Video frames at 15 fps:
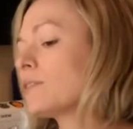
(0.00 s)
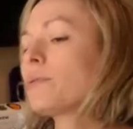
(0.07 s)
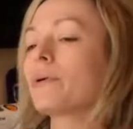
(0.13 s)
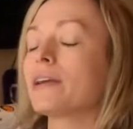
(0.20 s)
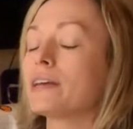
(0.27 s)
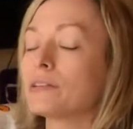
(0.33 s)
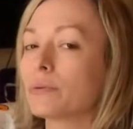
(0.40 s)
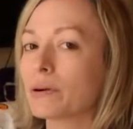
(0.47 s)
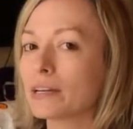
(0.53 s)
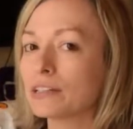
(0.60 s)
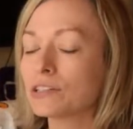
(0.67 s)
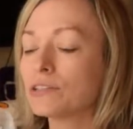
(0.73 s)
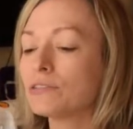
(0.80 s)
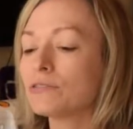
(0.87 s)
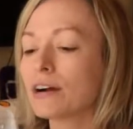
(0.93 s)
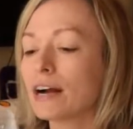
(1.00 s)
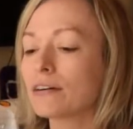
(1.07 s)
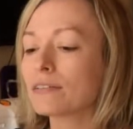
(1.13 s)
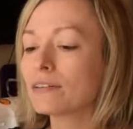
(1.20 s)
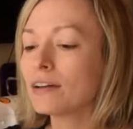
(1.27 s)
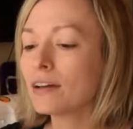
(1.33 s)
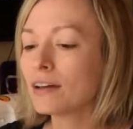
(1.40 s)
2022
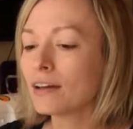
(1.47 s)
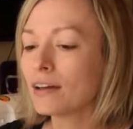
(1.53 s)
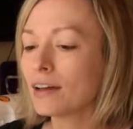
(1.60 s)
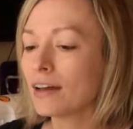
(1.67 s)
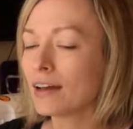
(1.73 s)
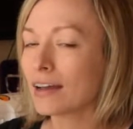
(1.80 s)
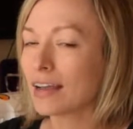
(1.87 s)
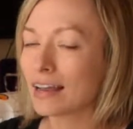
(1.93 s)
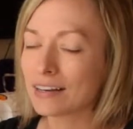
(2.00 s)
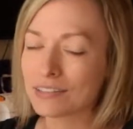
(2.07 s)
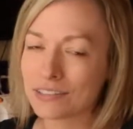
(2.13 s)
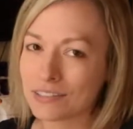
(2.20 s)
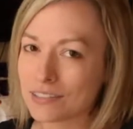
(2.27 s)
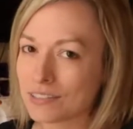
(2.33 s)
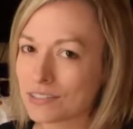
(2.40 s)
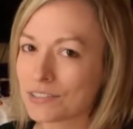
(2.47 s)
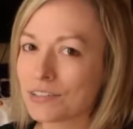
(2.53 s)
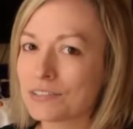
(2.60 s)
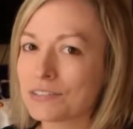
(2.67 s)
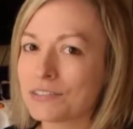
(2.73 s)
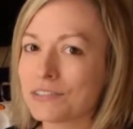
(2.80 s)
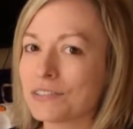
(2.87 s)
round. Again, just this
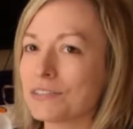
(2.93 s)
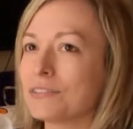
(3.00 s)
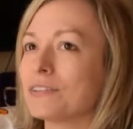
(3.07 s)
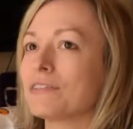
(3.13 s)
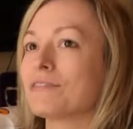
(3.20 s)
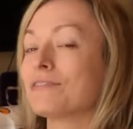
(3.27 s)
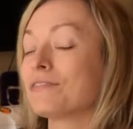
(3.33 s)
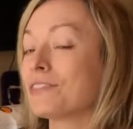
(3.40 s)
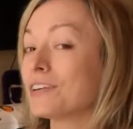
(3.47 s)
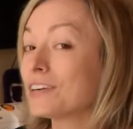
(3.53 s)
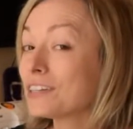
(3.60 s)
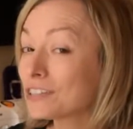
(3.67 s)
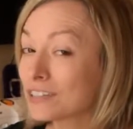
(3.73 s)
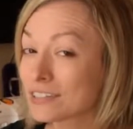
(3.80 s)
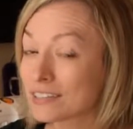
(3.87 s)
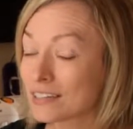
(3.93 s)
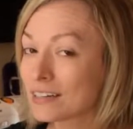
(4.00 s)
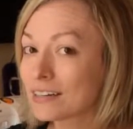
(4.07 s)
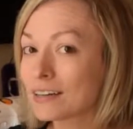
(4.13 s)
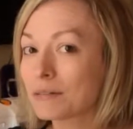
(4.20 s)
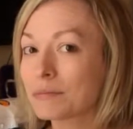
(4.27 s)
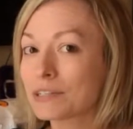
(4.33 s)
shows you if you're interested
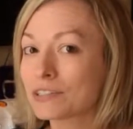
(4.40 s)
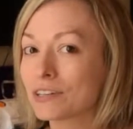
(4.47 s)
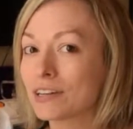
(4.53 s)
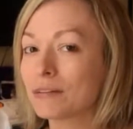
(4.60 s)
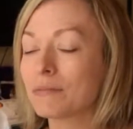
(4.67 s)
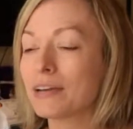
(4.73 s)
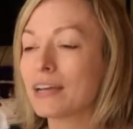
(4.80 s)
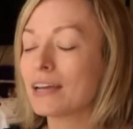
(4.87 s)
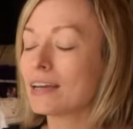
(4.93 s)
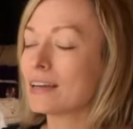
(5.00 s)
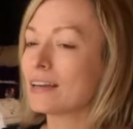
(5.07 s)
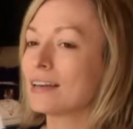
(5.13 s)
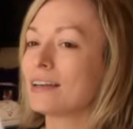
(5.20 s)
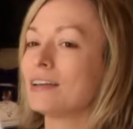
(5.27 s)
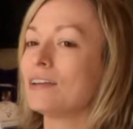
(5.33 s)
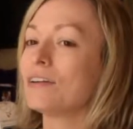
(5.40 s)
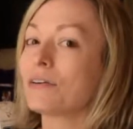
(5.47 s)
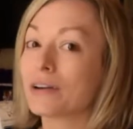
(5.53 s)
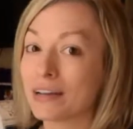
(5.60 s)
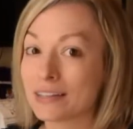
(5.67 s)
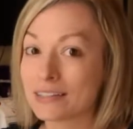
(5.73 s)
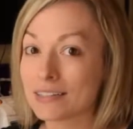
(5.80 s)
in commissioning me and you
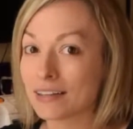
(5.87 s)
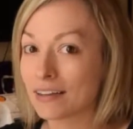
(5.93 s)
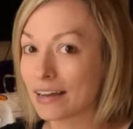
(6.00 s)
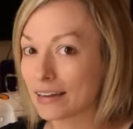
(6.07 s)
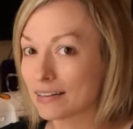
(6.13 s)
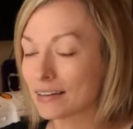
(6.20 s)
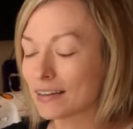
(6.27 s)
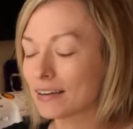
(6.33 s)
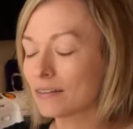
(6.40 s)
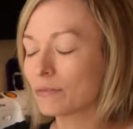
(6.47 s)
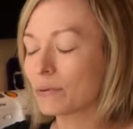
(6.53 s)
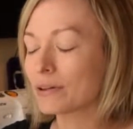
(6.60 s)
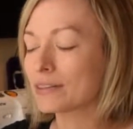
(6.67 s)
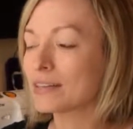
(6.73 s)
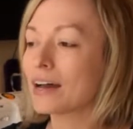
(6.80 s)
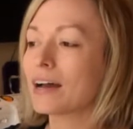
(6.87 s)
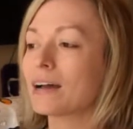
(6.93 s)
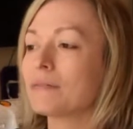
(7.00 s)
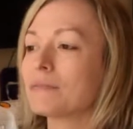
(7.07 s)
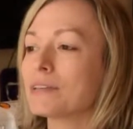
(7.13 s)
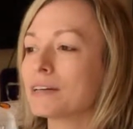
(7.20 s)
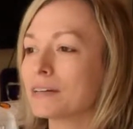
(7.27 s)
don't get selected one
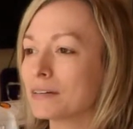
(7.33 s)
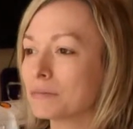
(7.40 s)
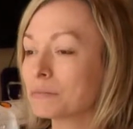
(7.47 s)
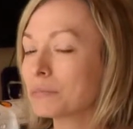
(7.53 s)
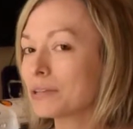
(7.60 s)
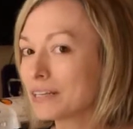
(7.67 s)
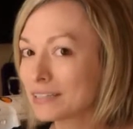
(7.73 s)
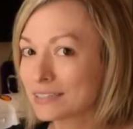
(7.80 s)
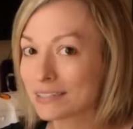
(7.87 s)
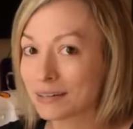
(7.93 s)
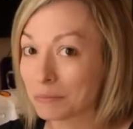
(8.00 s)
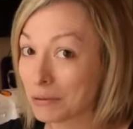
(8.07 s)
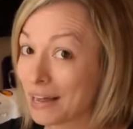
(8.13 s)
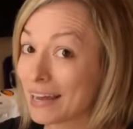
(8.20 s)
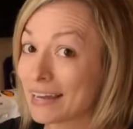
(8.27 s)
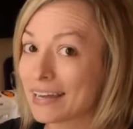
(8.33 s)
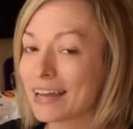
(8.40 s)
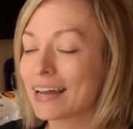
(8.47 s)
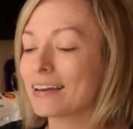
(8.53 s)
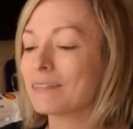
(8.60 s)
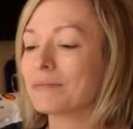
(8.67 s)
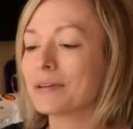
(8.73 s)
time to please apply
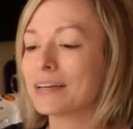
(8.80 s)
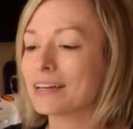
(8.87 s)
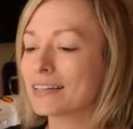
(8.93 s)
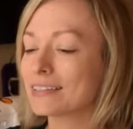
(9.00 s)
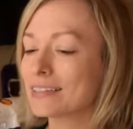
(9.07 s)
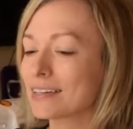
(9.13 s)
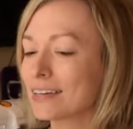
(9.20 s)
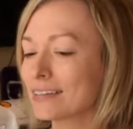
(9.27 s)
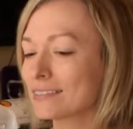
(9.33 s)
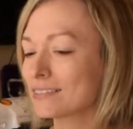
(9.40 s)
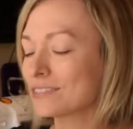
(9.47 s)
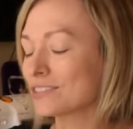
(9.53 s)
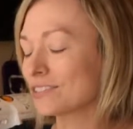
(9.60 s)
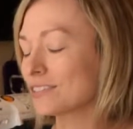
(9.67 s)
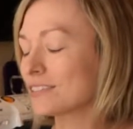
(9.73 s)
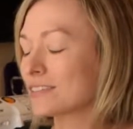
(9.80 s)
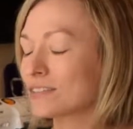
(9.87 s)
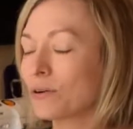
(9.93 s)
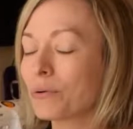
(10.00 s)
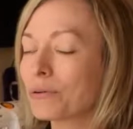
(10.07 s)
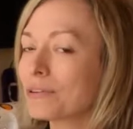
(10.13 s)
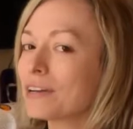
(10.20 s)
again, because it just
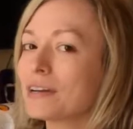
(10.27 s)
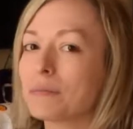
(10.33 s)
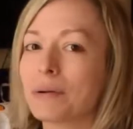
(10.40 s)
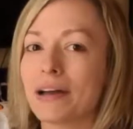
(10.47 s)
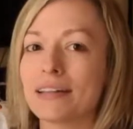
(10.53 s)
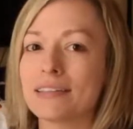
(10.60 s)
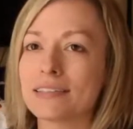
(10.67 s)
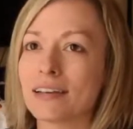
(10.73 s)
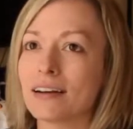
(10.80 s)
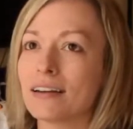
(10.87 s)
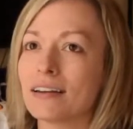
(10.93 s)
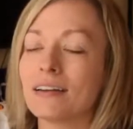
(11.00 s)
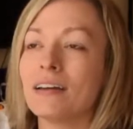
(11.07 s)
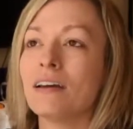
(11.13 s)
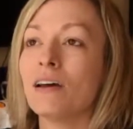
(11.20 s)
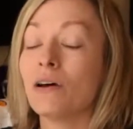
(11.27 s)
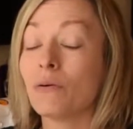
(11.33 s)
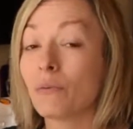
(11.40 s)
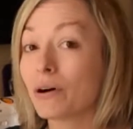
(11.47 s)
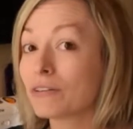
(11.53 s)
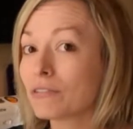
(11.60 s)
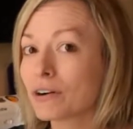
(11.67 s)
totally depends on
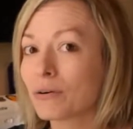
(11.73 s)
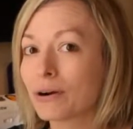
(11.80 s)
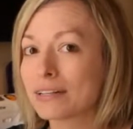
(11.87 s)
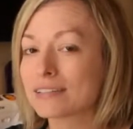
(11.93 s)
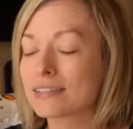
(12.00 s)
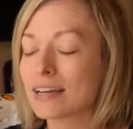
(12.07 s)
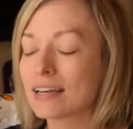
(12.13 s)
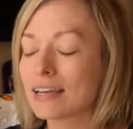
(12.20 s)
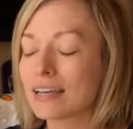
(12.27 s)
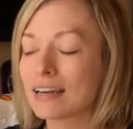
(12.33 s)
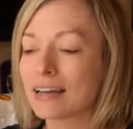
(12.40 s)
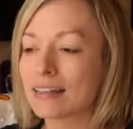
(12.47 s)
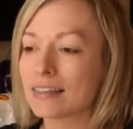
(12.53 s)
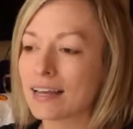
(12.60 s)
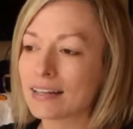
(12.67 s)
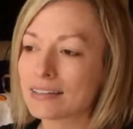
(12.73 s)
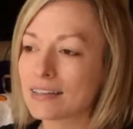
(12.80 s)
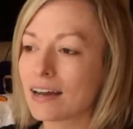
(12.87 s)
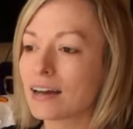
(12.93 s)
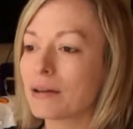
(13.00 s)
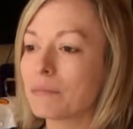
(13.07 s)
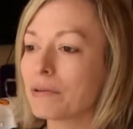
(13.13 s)
what requests I get at that
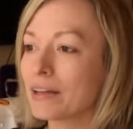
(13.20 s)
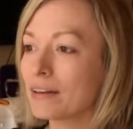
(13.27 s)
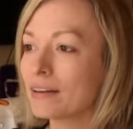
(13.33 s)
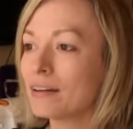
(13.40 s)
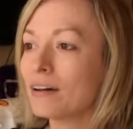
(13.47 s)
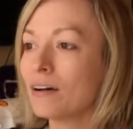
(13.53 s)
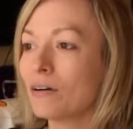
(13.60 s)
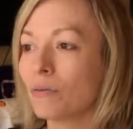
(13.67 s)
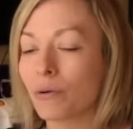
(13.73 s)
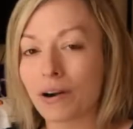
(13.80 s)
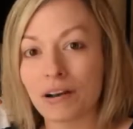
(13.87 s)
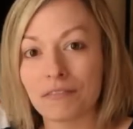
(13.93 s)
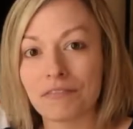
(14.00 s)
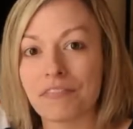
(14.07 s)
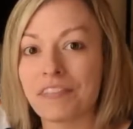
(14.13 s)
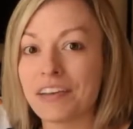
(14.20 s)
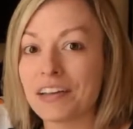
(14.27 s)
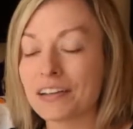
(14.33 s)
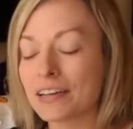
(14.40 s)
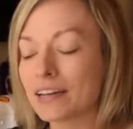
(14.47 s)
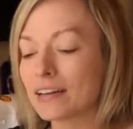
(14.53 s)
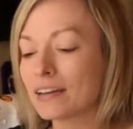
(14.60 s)
time and what I'm
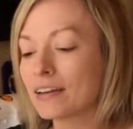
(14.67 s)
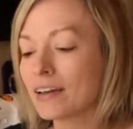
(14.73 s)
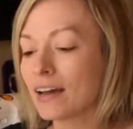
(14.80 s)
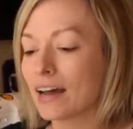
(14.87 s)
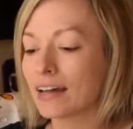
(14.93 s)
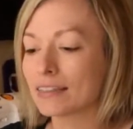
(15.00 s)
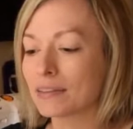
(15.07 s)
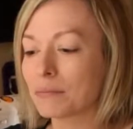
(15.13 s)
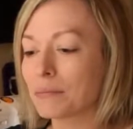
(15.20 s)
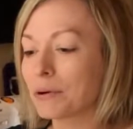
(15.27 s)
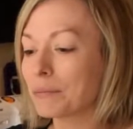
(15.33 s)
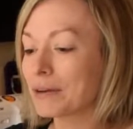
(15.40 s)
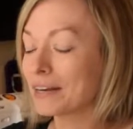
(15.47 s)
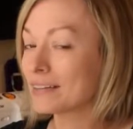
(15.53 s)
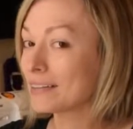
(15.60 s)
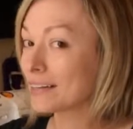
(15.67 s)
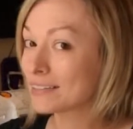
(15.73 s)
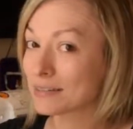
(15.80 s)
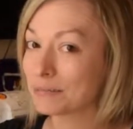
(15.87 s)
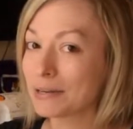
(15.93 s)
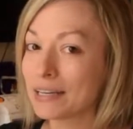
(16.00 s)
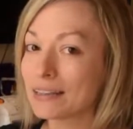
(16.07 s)
feeling at the moment. It
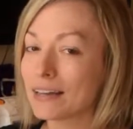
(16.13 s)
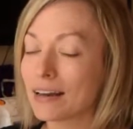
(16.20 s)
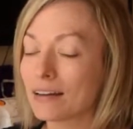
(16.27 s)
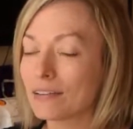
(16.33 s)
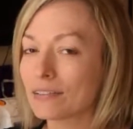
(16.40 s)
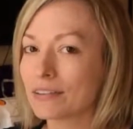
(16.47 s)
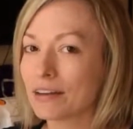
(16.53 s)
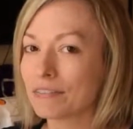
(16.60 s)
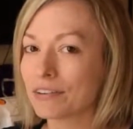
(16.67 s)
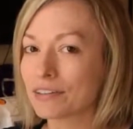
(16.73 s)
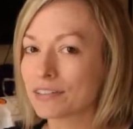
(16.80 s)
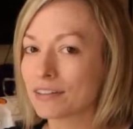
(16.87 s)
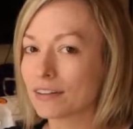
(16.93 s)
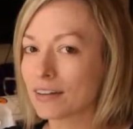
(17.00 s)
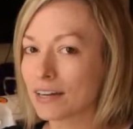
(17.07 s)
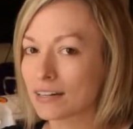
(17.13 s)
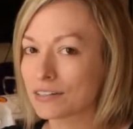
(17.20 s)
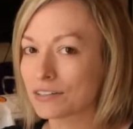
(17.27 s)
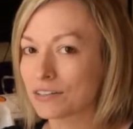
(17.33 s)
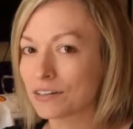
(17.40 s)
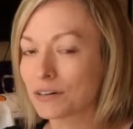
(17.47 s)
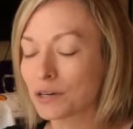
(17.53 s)
doesn't mean that I'll never select
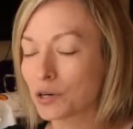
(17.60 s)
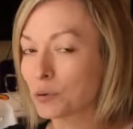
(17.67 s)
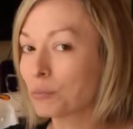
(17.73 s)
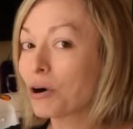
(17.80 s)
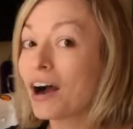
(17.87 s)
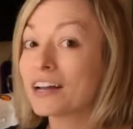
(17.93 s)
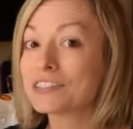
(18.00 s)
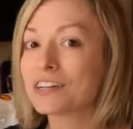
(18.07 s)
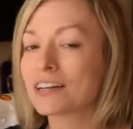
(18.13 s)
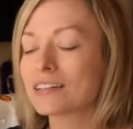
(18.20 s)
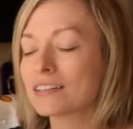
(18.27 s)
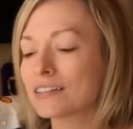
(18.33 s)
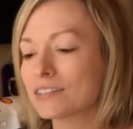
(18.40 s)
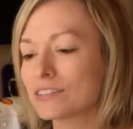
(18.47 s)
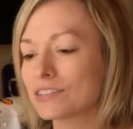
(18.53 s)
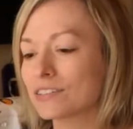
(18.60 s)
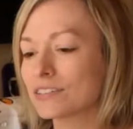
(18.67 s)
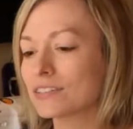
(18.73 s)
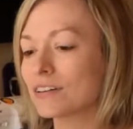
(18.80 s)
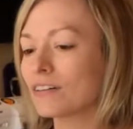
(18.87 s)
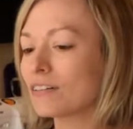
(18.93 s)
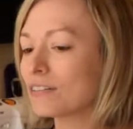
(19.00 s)
your project. It's
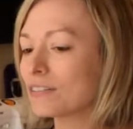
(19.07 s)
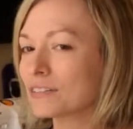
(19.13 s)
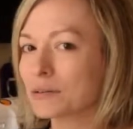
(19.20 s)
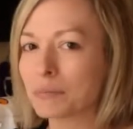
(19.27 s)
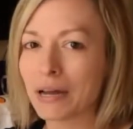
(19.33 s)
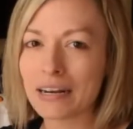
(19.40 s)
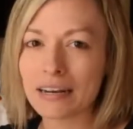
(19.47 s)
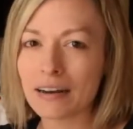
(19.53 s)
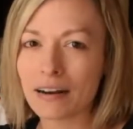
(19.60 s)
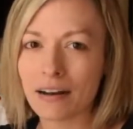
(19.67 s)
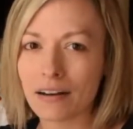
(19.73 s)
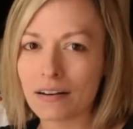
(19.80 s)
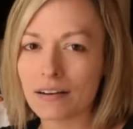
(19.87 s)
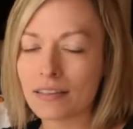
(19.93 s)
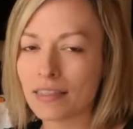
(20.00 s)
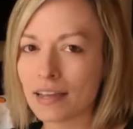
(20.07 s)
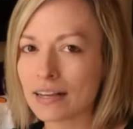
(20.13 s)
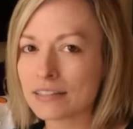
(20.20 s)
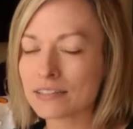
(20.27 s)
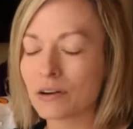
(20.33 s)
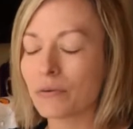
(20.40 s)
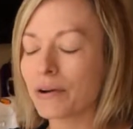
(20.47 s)
just all dependent on
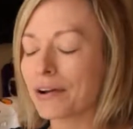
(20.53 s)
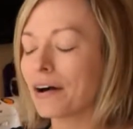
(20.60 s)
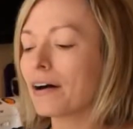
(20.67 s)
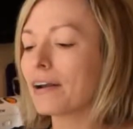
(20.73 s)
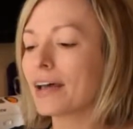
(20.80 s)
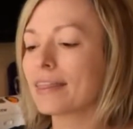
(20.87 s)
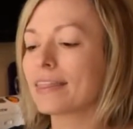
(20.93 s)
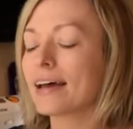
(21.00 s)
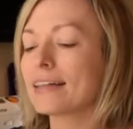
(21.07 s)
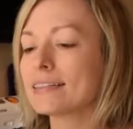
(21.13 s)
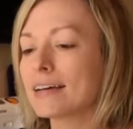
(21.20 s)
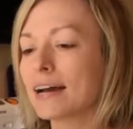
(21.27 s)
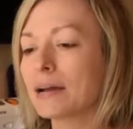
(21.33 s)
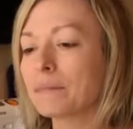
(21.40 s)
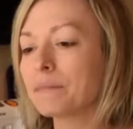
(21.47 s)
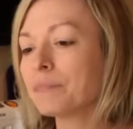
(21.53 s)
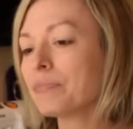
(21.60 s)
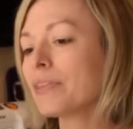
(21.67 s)
things going on at that time.